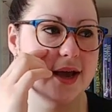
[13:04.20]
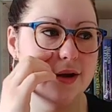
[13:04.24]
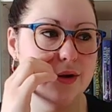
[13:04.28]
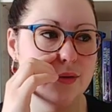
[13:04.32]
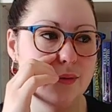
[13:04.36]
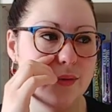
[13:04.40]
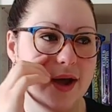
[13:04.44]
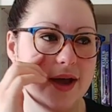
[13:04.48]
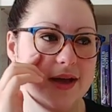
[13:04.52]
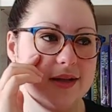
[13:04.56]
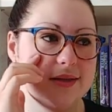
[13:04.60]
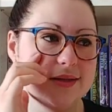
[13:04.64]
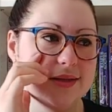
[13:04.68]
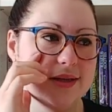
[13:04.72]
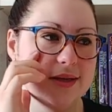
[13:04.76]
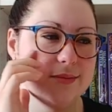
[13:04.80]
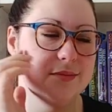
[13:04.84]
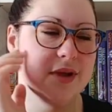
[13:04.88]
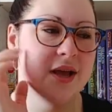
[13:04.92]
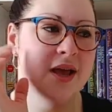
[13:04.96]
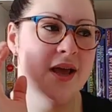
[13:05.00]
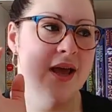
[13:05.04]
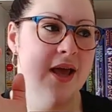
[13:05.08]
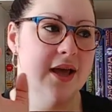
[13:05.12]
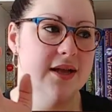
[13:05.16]
kind of why it
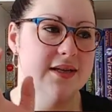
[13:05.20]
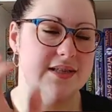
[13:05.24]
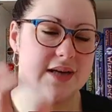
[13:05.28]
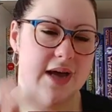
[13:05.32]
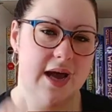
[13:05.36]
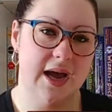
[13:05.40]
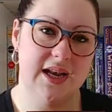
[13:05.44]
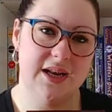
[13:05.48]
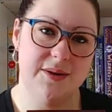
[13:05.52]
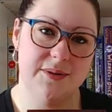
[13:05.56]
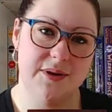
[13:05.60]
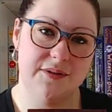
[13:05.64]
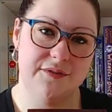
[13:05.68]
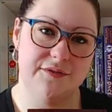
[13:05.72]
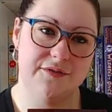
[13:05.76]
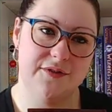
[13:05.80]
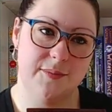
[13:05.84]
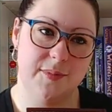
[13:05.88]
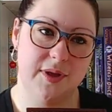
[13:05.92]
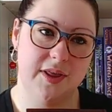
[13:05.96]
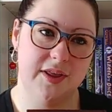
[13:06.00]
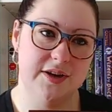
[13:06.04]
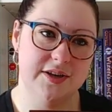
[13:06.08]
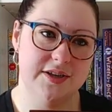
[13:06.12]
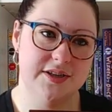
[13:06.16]
seemed tiny bit
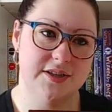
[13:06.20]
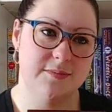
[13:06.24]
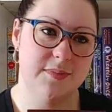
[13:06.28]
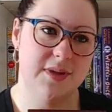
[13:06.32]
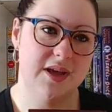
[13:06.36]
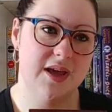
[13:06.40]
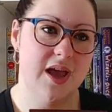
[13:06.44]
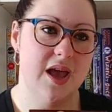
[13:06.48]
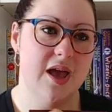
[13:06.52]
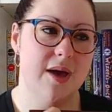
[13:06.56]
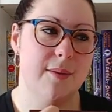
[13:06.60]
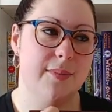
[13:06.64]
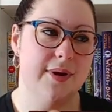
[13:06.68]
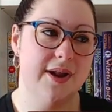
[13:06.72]
familiar to me.